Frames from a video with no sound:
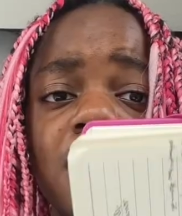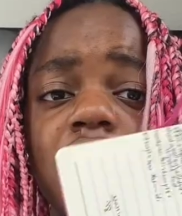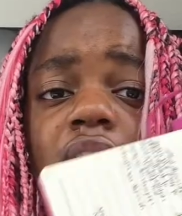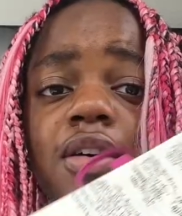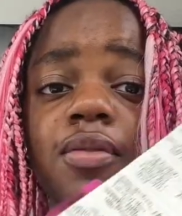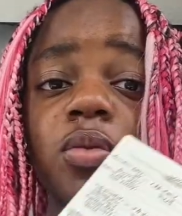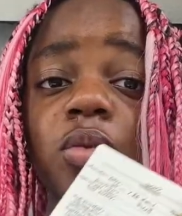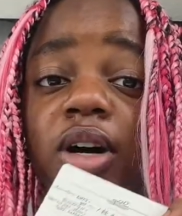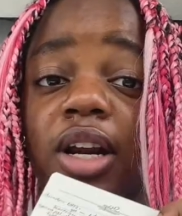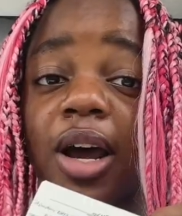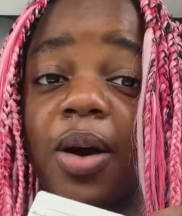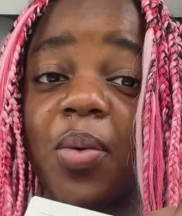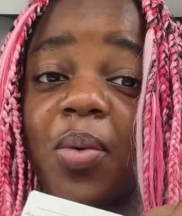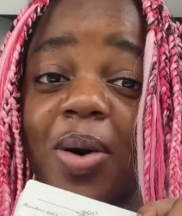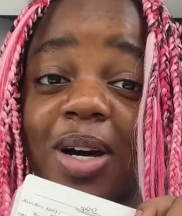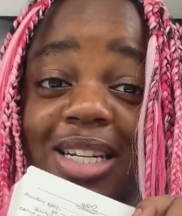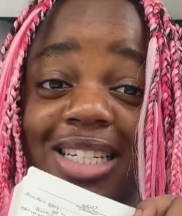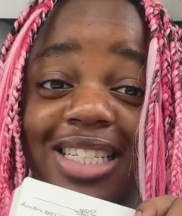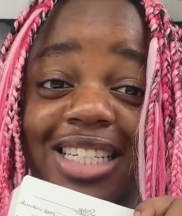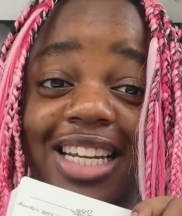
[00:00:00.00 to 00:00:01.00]
Look
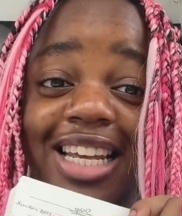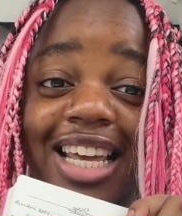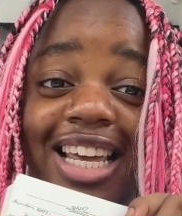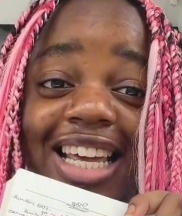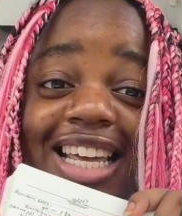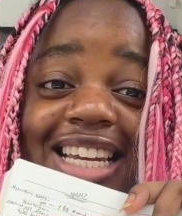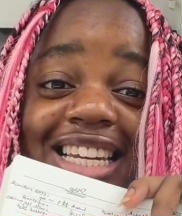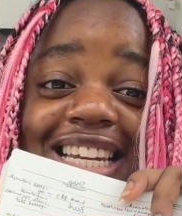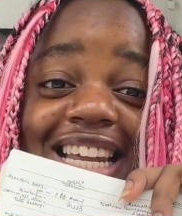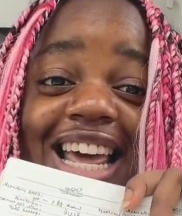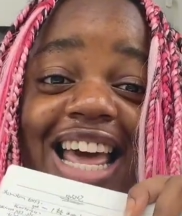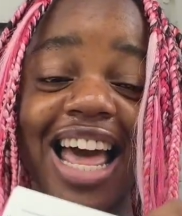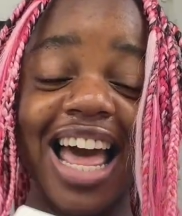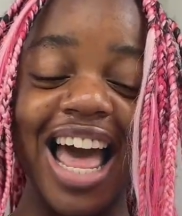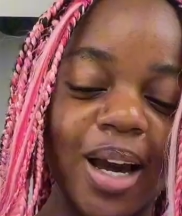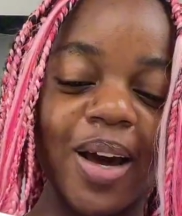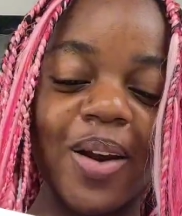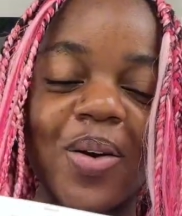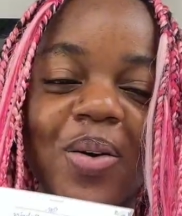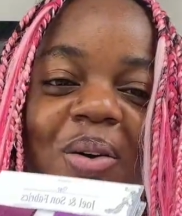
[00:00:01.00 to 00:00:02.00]

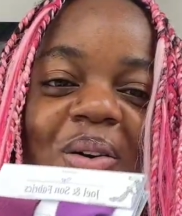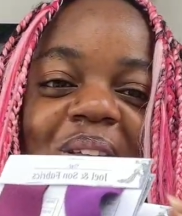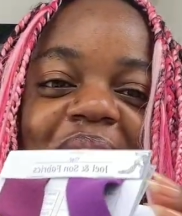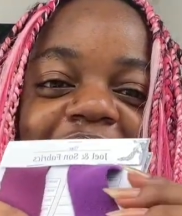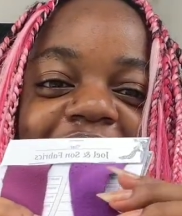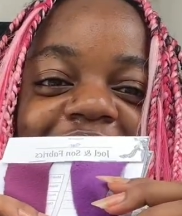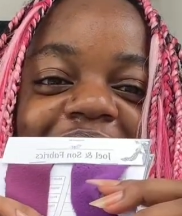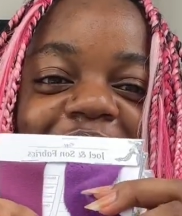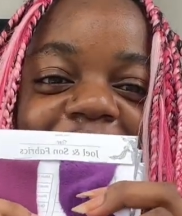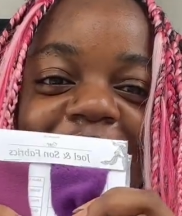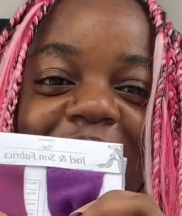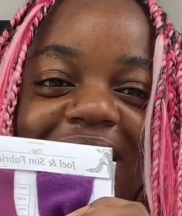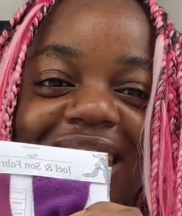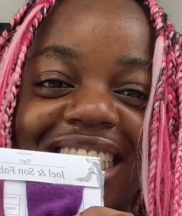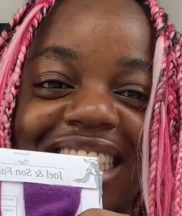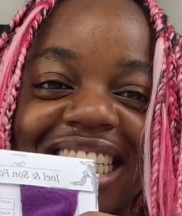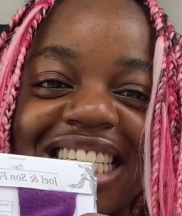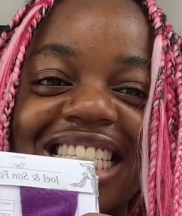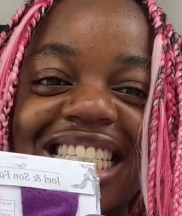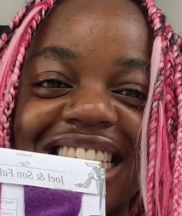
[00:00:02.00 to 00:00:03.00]
at all the
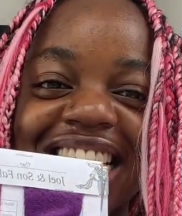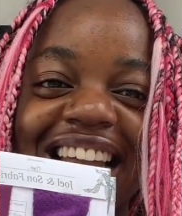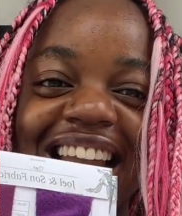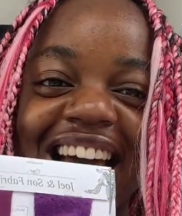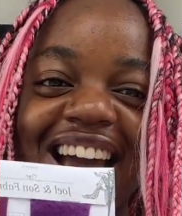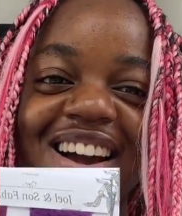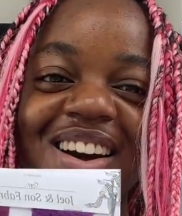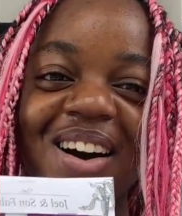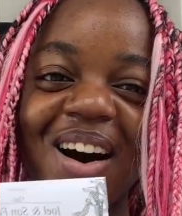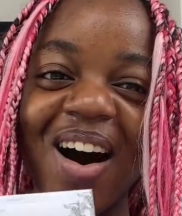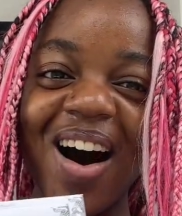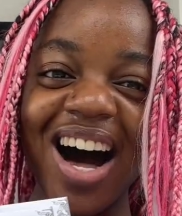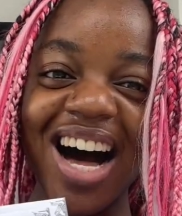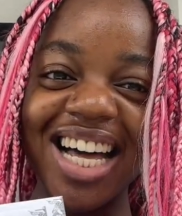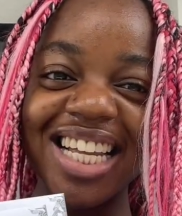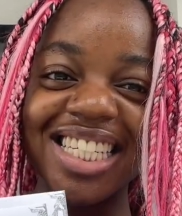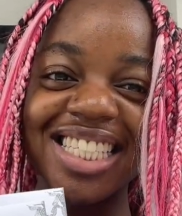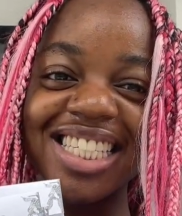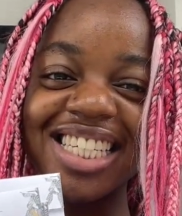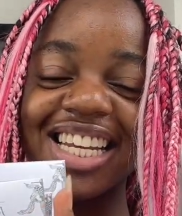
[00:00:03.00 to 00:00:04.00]
swatches that I
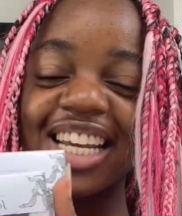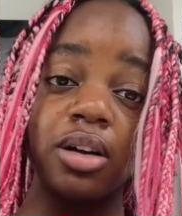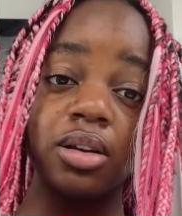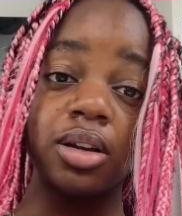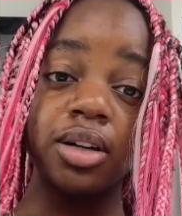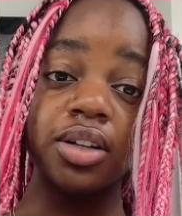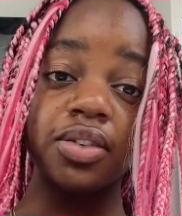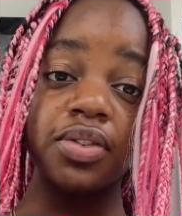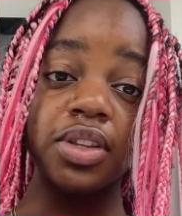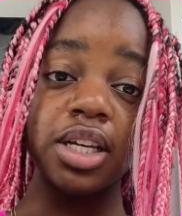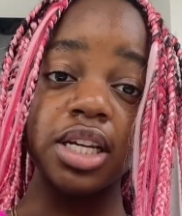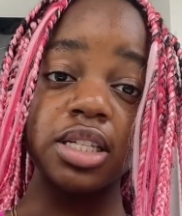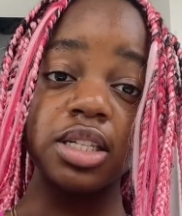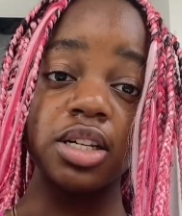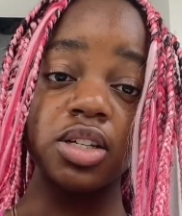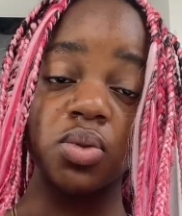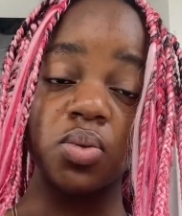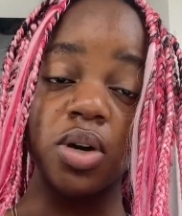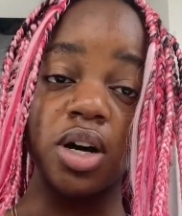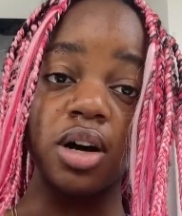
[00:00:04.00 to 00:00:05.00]
got. A lot of these
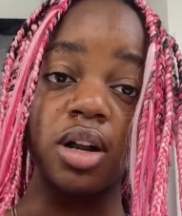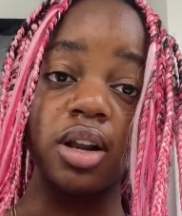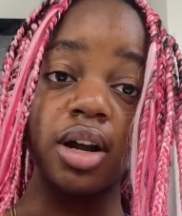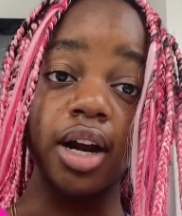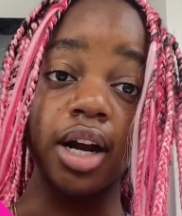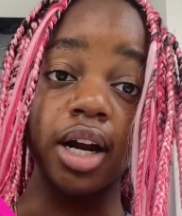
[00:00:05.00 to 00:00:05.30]
as well are